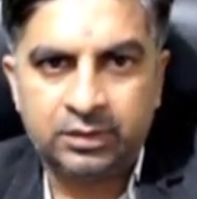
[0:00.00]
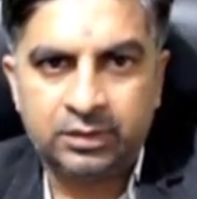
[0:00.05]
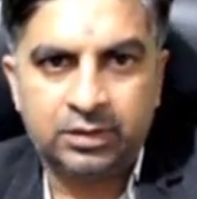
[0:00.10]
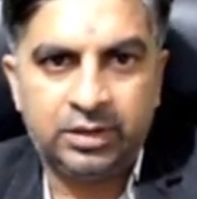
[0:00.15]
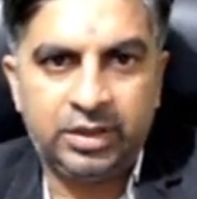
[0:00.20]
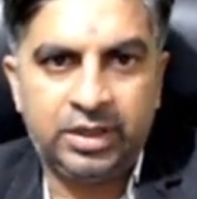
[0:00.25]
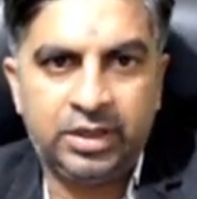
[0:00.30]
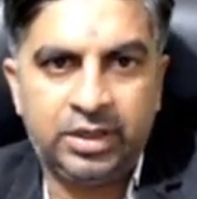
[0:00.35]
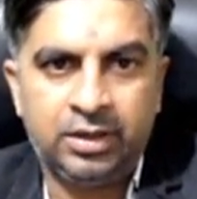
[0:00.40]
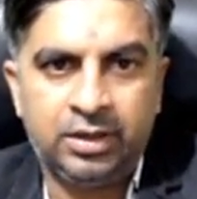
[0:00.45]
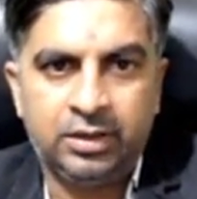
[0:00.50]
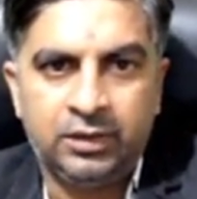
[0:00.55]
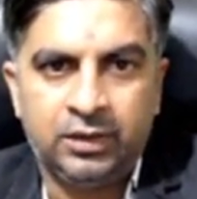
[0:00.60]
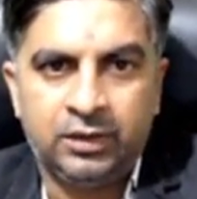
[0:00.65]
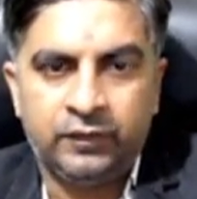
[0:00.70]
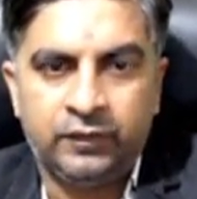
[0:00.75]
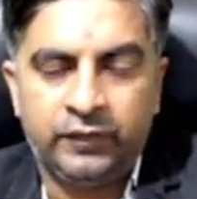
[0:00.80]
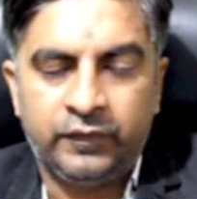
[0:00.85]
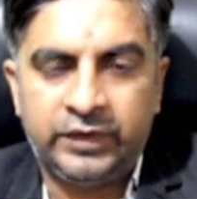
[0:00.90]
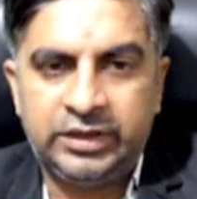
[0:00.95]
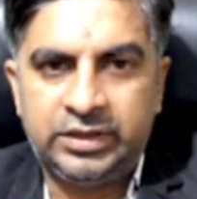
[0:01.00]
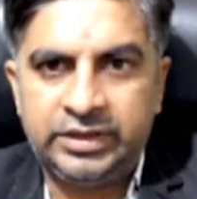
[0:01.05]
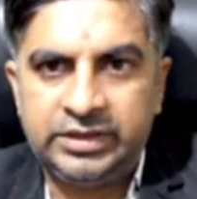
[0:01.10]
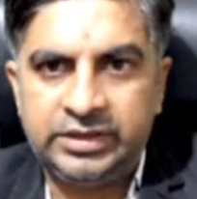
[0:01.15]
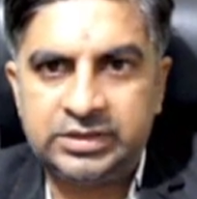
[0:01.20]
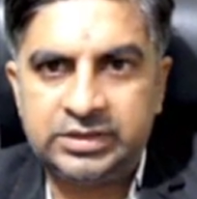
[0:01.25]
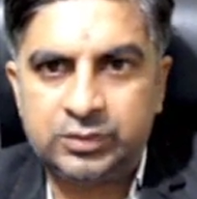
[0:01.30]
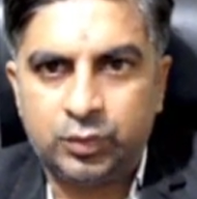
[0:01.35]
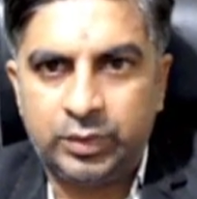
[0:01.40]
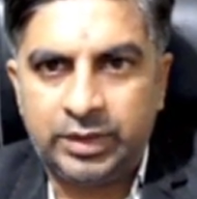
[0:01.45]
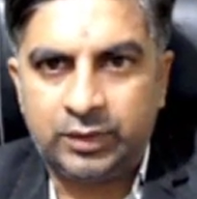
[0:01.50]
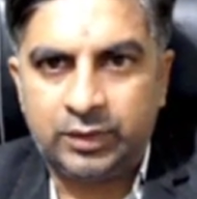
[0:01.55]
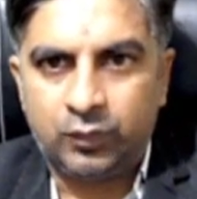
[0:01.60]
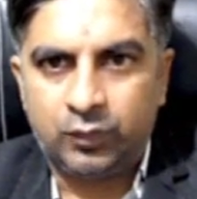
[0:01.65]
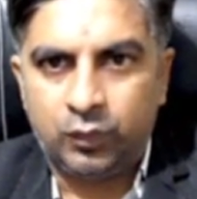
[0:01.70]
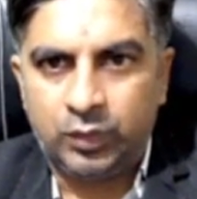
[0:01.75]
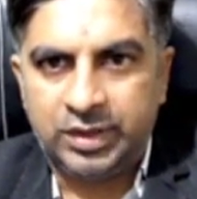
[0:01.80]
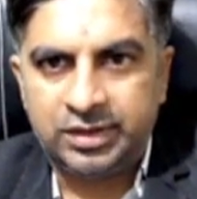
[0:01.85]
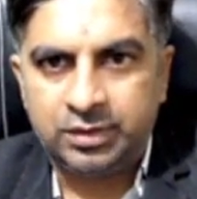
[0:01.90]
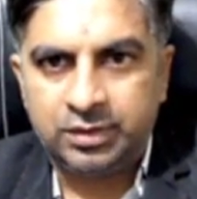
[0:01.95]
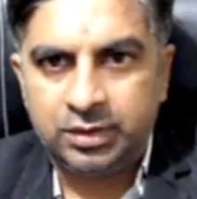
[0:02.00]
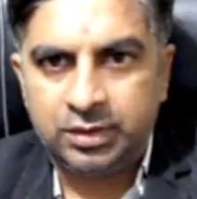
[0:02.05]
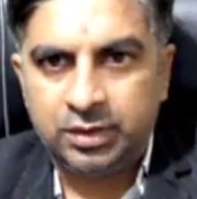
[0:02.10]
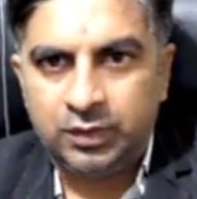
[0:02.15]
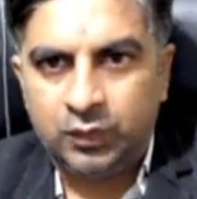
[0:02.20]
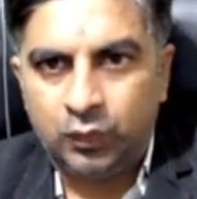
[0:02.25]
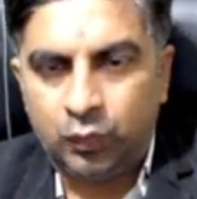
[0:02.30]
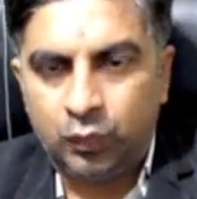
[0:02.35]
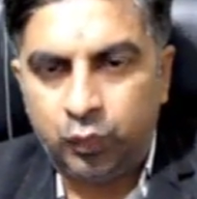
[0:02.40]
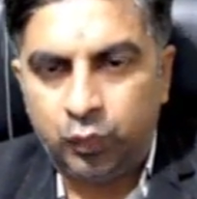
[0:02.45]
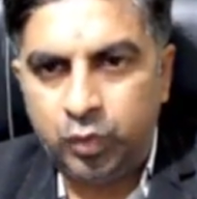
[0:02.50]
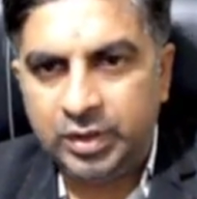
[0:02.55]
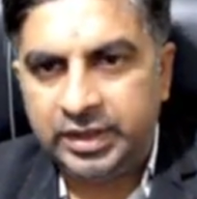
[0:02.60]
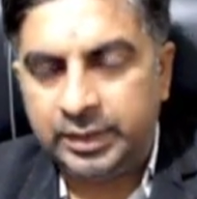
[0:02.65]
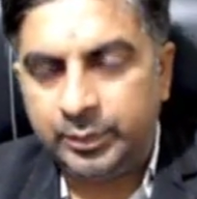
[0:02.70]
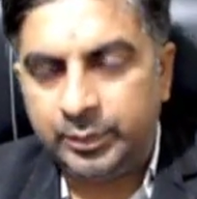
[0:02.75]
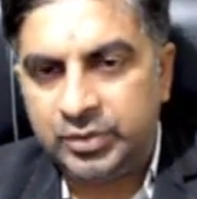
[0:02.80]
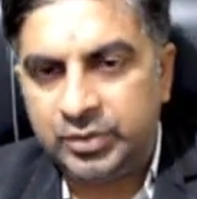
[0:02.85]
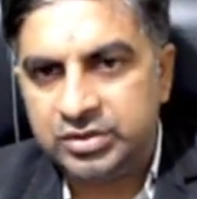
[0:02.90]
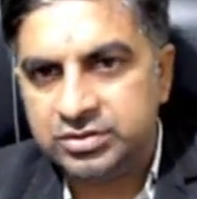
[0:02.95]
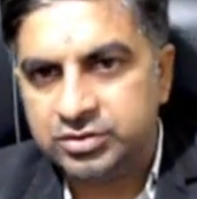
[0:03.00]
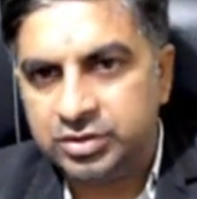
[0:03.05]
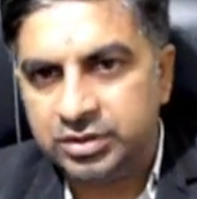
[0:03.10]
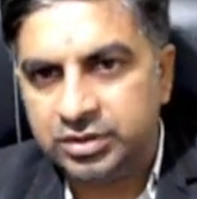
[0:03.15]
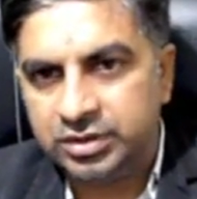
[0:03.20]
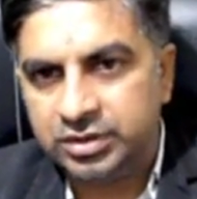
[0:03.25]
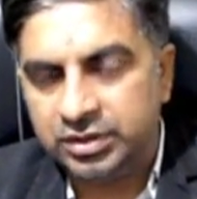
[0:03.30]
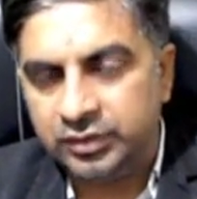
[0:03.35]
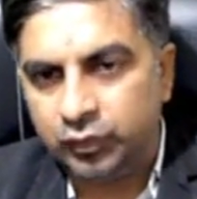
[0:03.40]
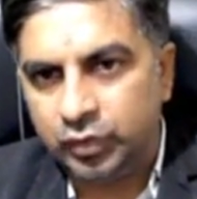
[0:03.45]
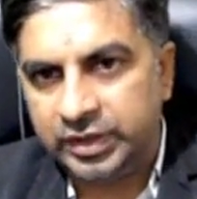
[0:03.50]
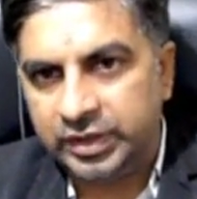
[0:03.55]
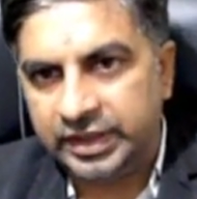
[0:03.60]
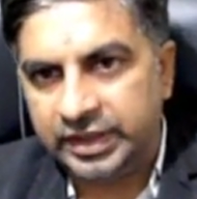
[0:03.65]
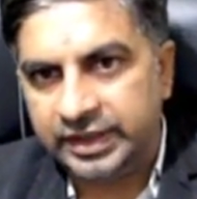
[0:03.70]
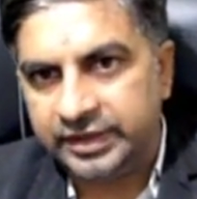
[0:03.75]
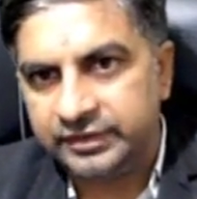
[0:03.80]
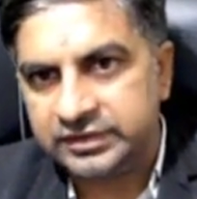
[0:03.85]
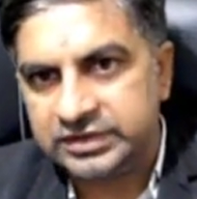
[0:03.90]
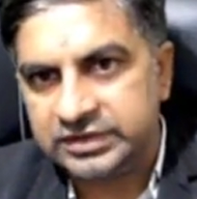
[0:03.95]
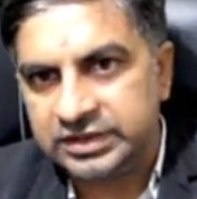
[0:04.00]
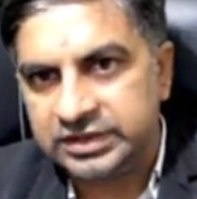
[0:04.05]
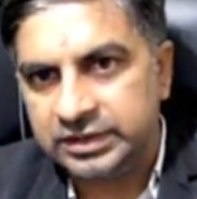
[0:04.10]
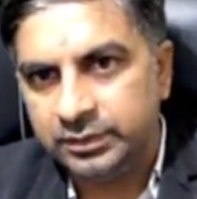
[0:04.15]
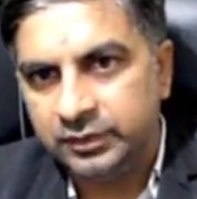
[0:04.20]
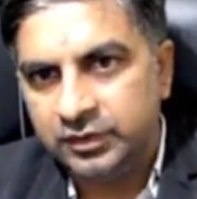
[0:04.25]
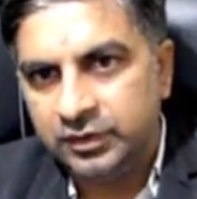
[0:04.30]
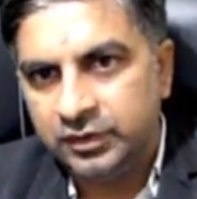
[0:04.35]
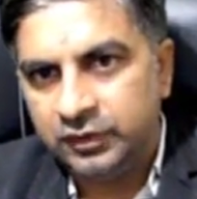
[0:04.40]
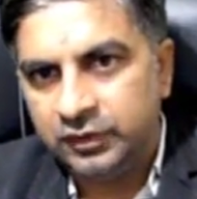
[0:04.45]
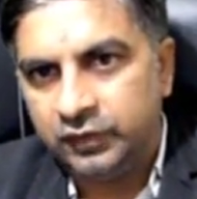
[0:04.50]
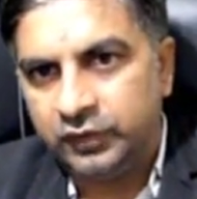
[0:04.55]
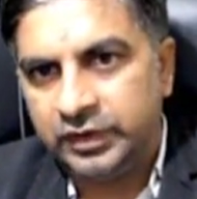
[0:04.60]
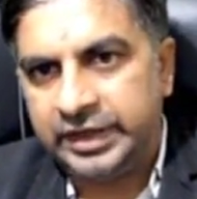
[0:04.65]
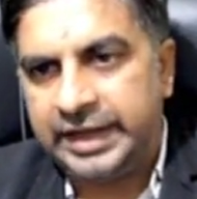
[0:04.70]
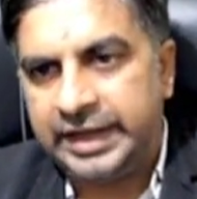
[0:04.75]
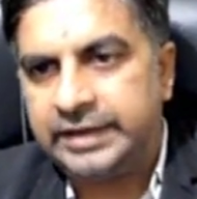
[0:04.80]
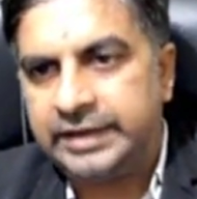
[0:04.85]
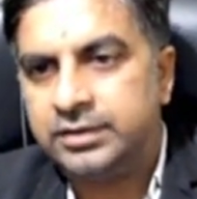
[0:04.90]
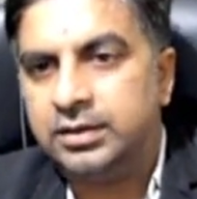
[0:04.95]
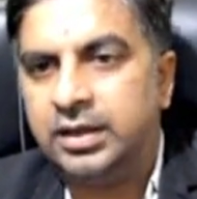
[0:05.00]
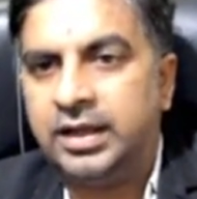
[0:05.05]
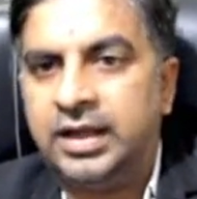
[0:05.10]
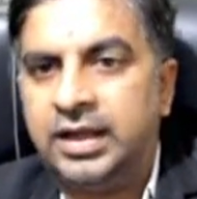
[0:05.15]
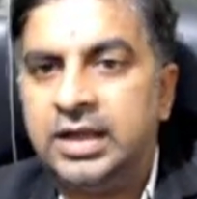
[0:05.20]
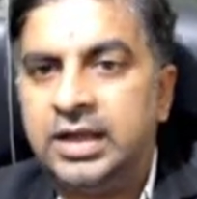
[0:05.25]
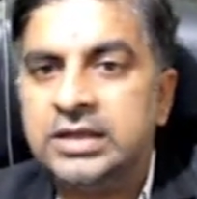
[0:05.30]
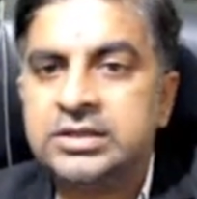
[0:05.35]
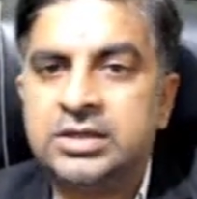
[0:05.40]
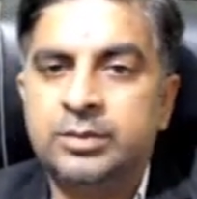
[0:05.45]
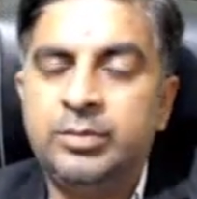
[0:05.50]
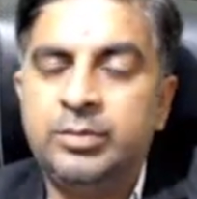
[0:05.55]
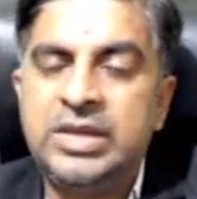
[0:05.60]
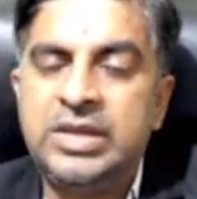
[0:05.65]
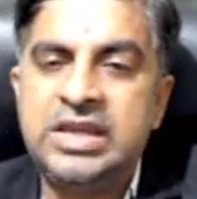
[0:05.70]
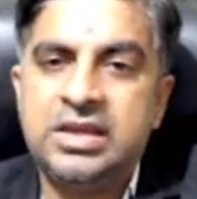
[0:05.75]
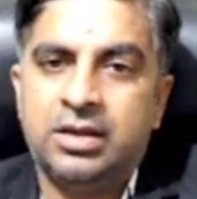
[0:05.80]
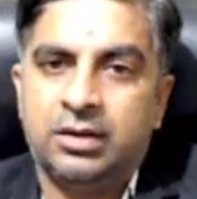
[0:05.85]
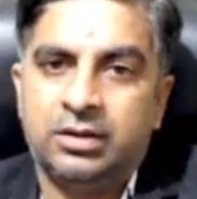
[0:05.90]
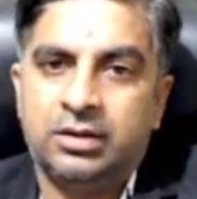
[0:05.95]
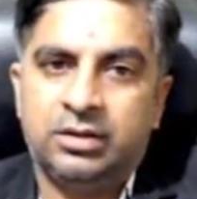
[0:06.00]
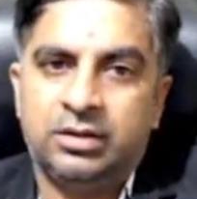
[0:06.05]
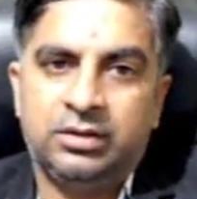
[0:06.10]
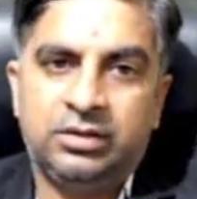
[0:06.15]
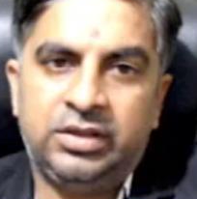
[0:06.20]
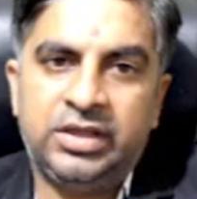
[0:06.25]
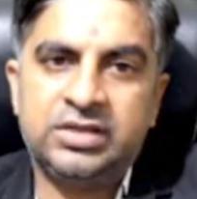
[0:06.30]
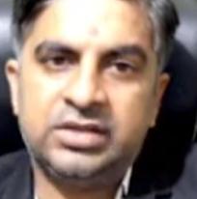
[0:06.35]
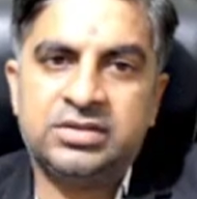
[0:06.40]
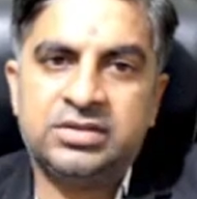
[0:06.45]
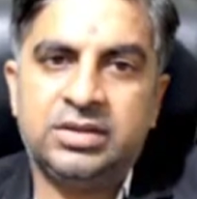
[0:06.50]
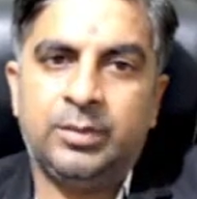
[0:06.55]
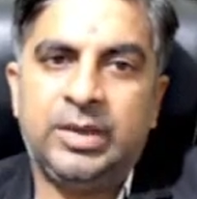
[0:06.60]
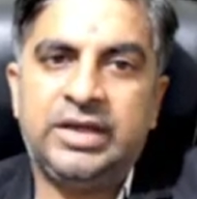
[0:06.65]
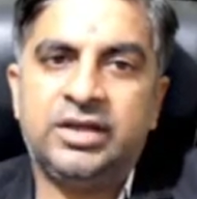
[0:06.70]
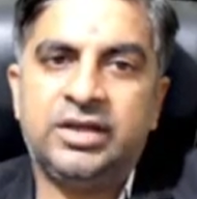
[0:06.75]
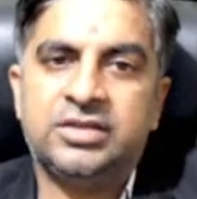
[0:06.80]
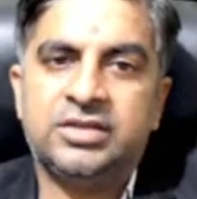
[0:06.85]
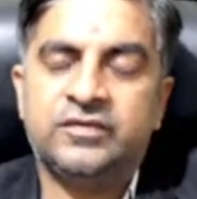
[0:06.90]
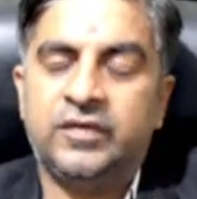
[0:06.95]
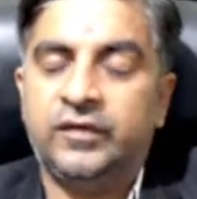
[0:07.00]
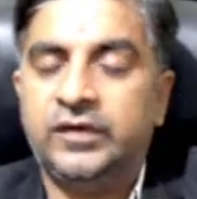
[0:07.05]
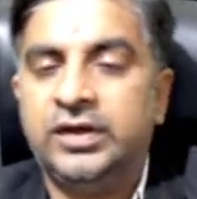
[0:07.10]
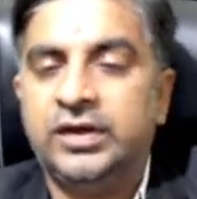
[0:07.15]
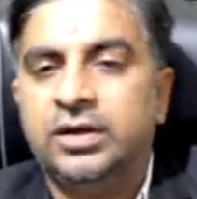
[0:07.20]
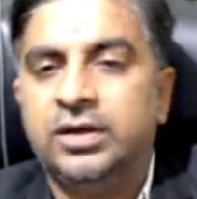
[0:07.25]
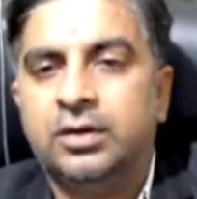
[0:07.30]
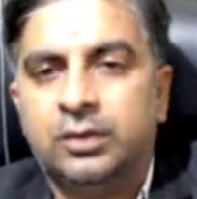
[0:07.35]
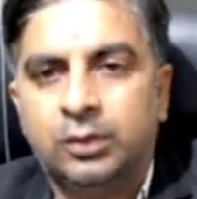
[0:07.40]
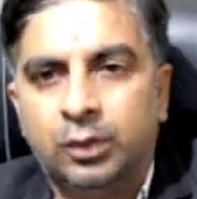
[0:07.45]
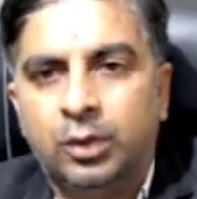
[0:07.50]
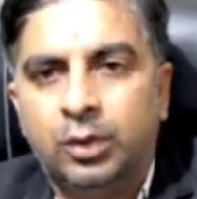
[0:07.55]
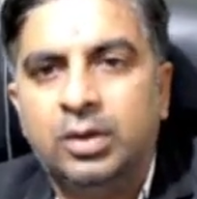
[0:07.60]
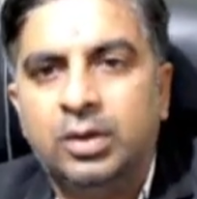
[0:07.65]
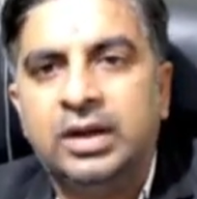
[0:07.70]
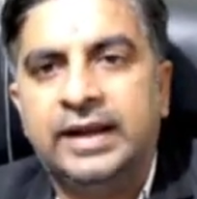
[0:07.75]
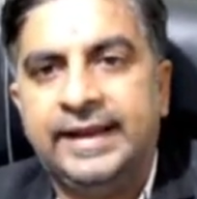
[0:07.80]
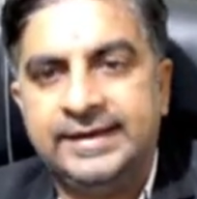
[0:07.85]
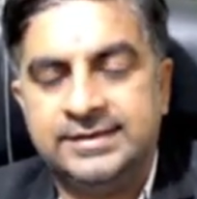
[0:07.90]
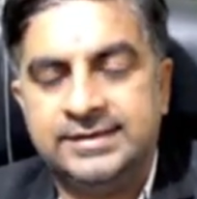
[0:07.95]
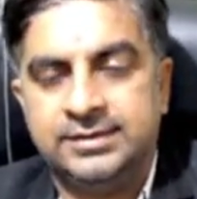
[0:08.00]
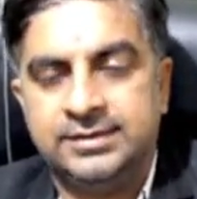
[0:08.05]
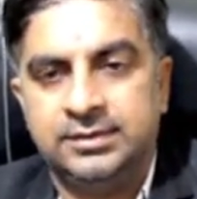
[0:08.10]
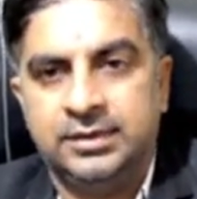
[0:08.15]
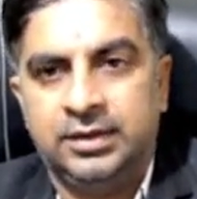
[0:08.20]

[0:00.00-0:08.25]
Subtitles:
A with t square 1. What happens generally, what I have seen, when I ask b, they say minus 15. Wrong guys.